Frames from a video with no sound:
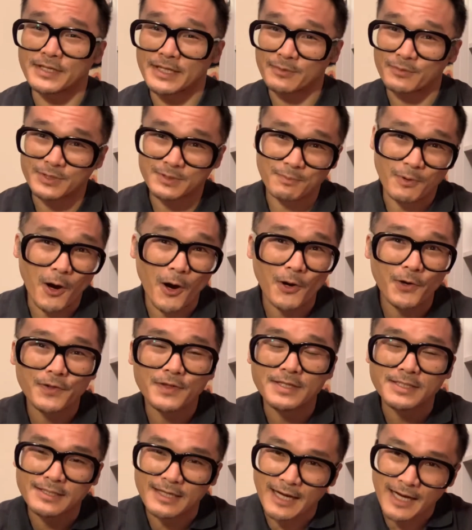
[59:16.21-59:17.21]
It was part of
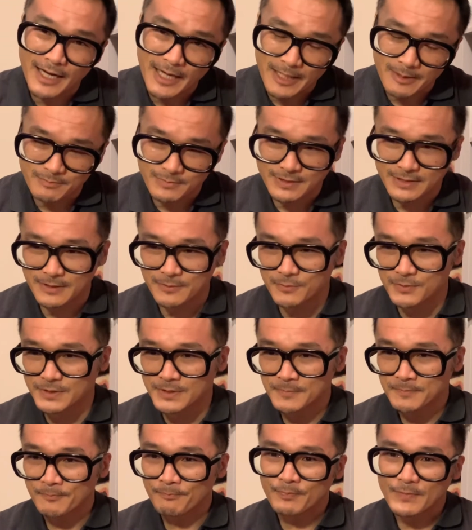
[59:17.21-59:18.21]
the times, and it was
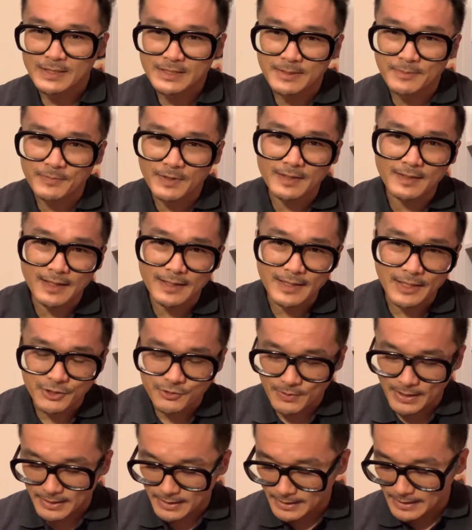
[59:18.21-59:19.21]
something that they
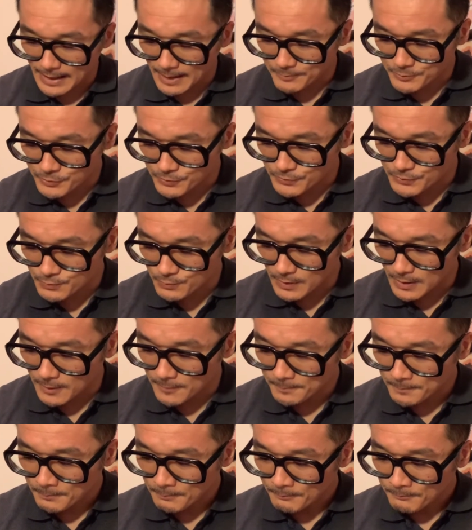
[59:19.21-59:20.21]
tried to capture as well.
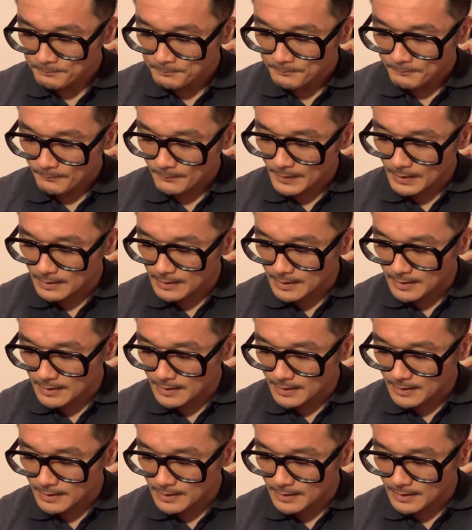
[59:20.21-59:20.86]
They